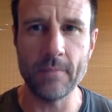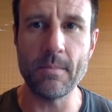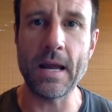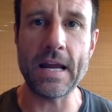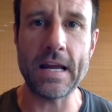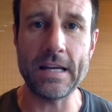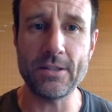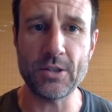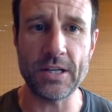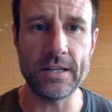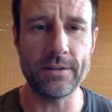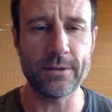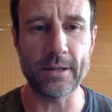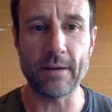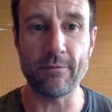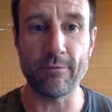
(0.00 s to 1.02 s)
May
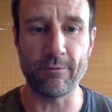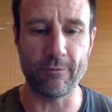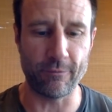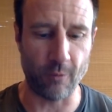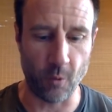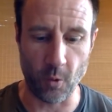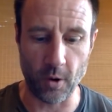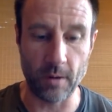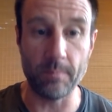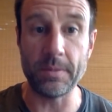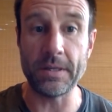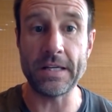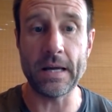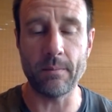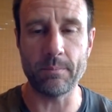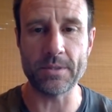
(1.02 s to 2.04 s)
18th at 4
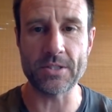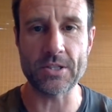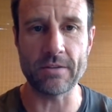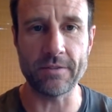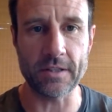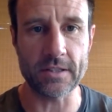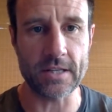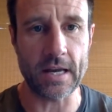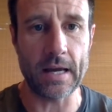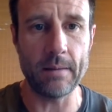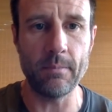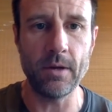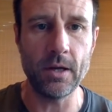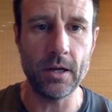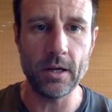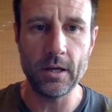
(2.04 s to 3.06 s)
p.m. Pacific
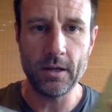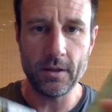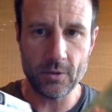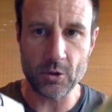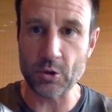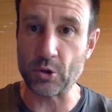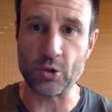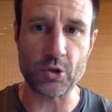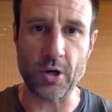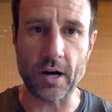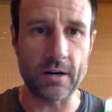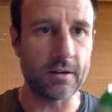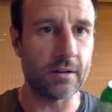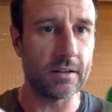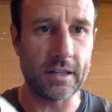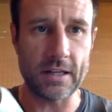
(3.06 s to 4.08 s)
time. Just to
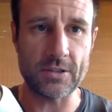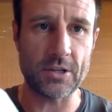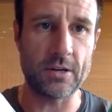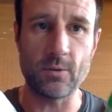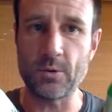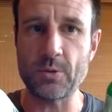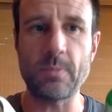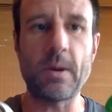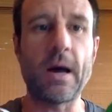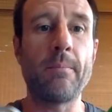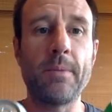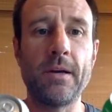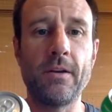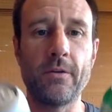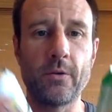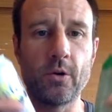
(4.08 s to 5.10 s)
start, in case anyone's
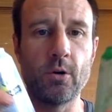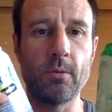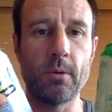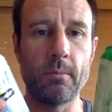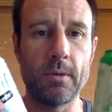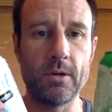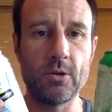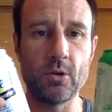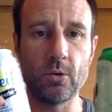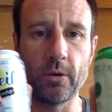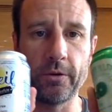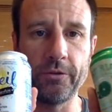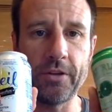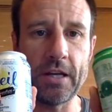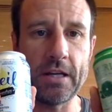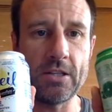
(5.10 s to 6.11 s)
popping into the room, I'm going to do a
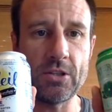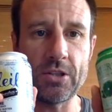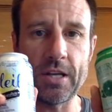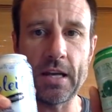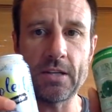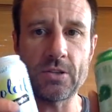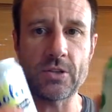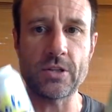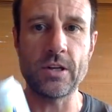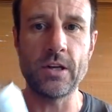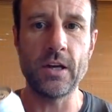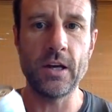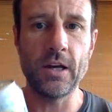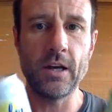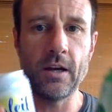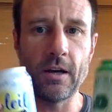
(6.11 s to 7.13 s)
little taste test
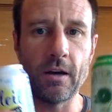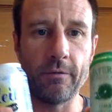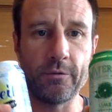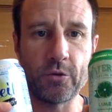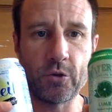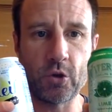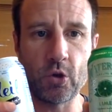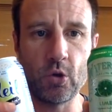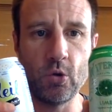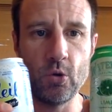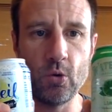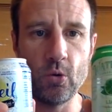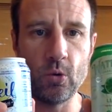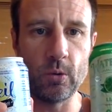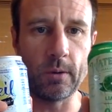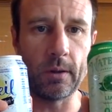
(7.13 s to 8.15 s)
of
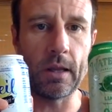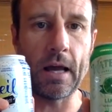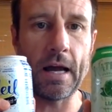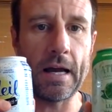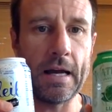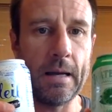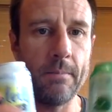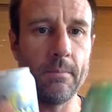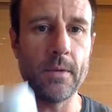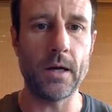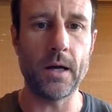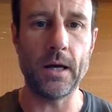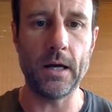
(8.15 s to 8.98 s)
2 lime